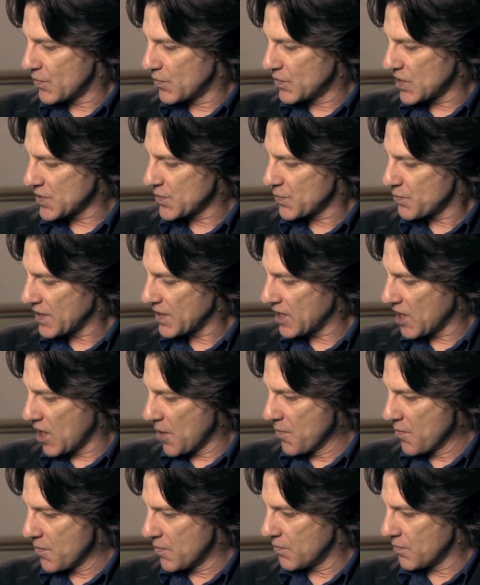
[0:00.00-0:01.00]
doesn't
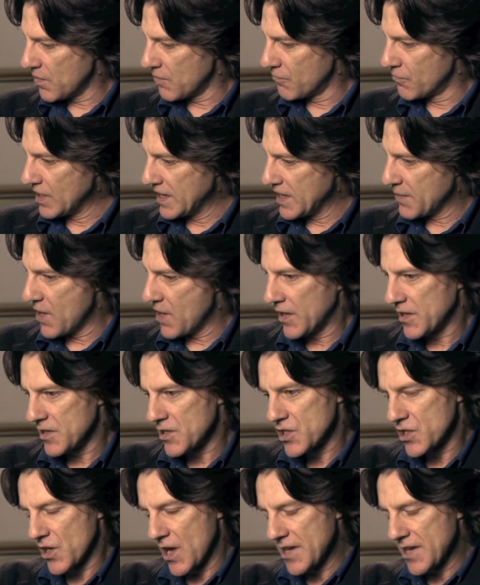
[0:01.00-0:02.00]
become really about
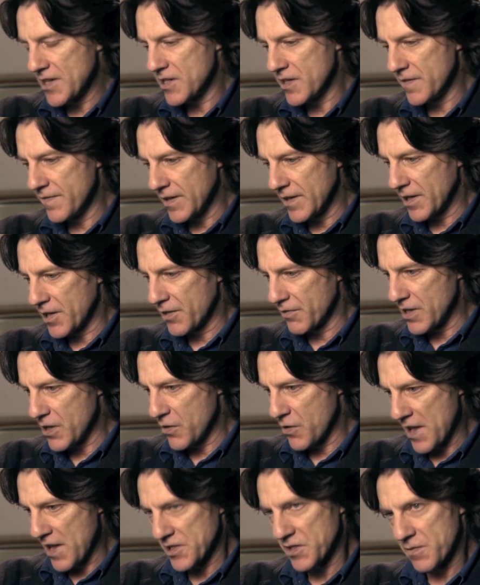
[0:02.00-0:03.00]
his scientific career,
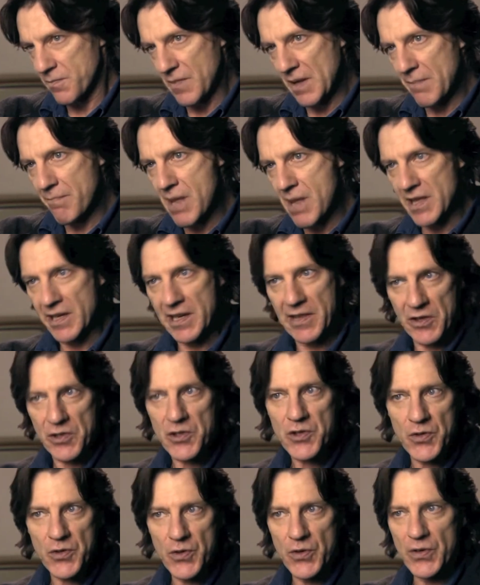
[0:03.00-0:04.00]
although that's embedded in the
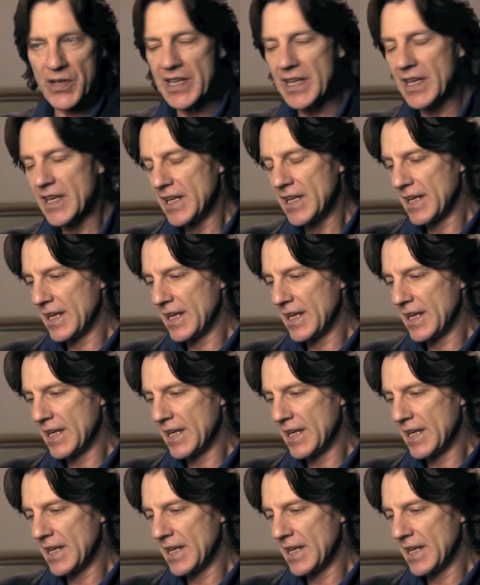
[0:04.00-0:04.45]
story.